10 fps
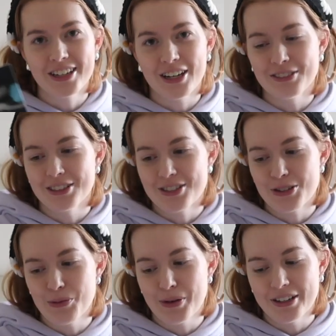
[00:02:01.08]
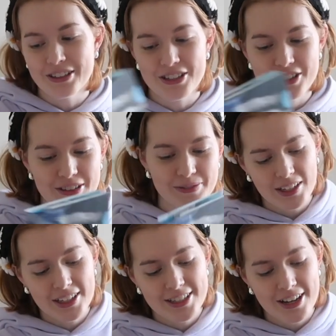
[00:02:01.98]
cover so much.
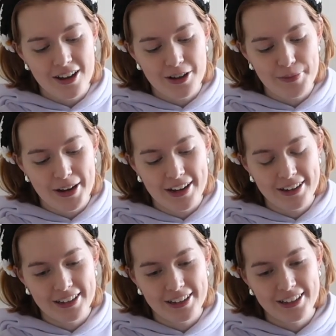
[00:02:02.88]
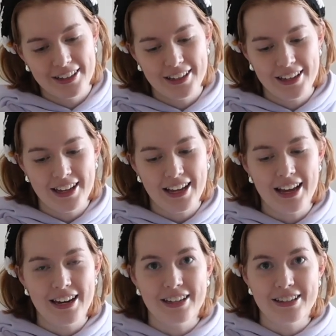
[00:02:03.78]
It's hardback
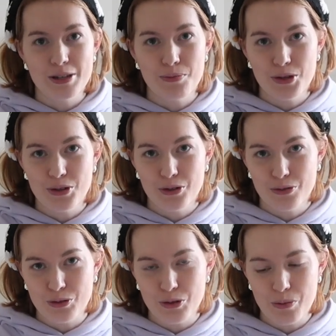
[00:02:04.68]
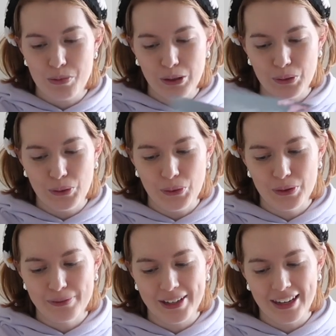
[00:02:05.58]
and it's a beautiful
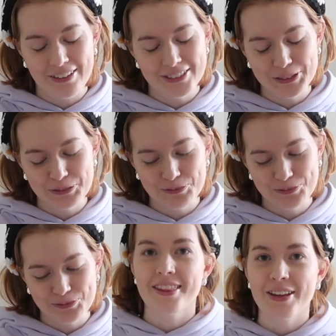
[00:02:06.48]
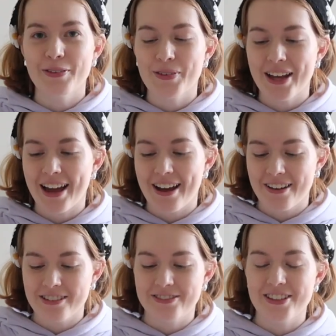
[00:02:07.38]
blue. I love it. Then we
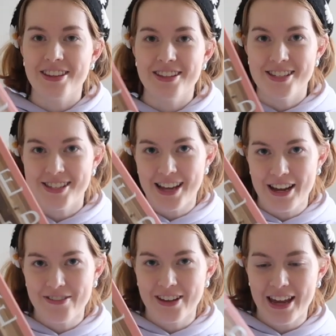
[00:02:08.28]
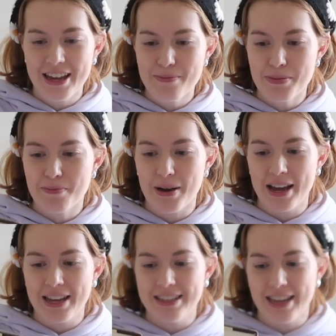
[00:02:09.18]
have The SafeKeep
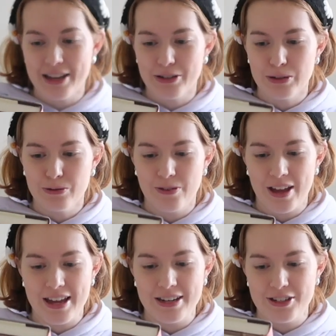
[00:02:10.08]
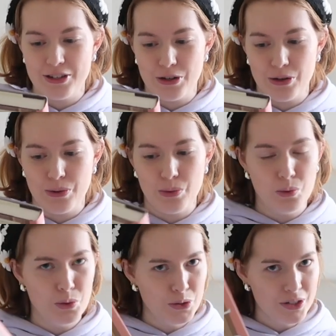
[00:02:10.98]
by Yael van der
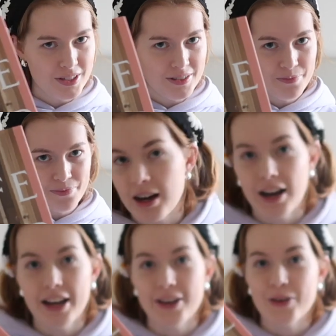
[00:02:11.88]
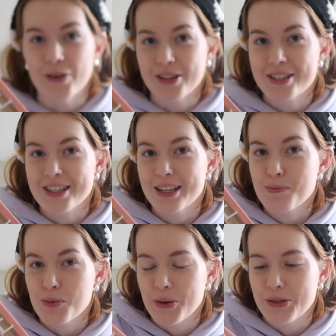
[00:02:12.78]
Wouden. I honestly
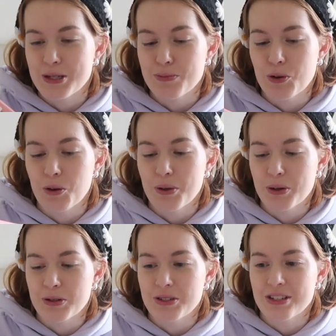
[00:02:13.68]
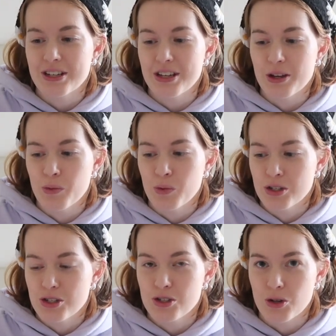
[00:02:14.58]
bought this book because it was
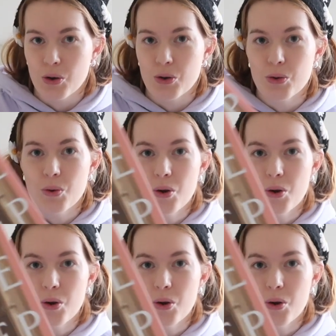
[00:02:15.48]
so